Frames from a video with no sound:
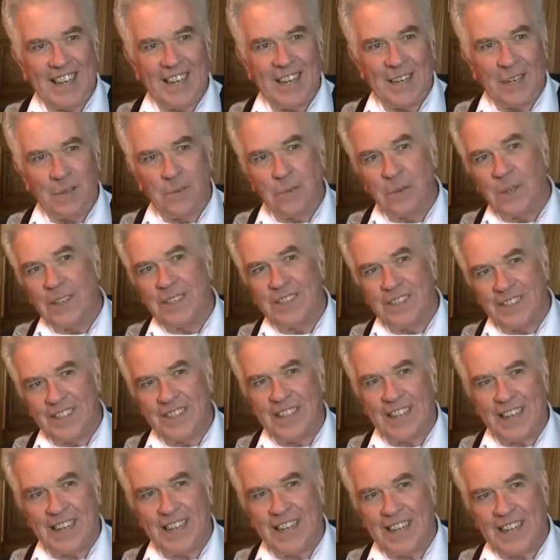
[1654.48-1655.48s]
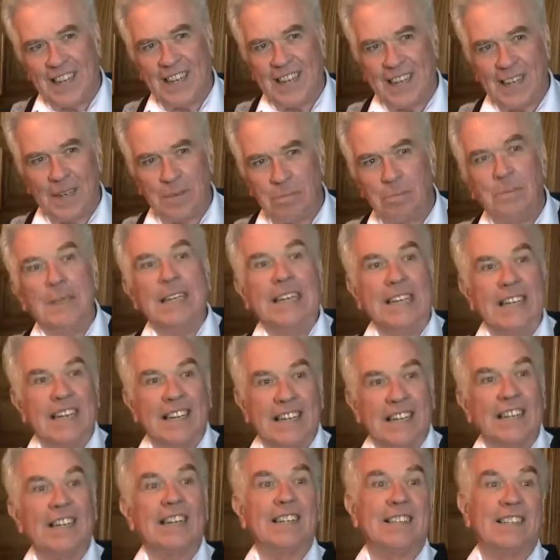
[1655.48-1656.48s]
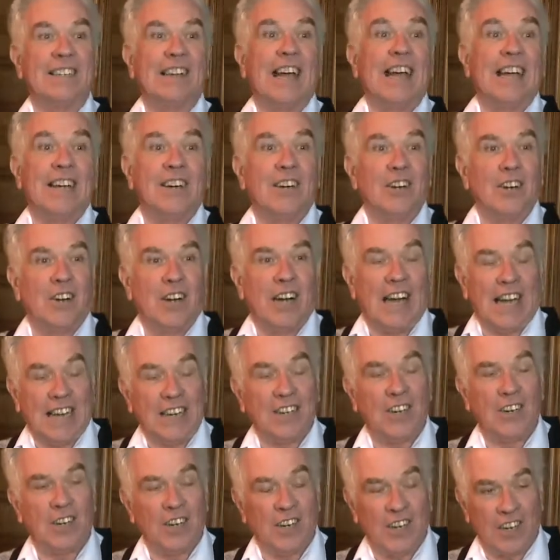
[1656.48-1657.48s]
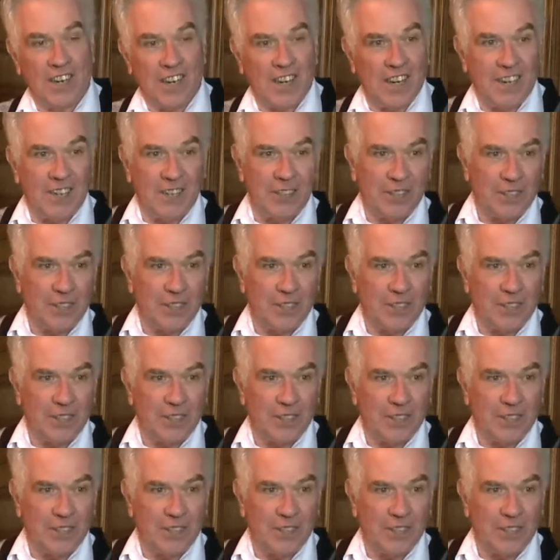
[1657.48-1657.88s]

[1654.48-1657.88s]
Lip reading: with a being that I call God.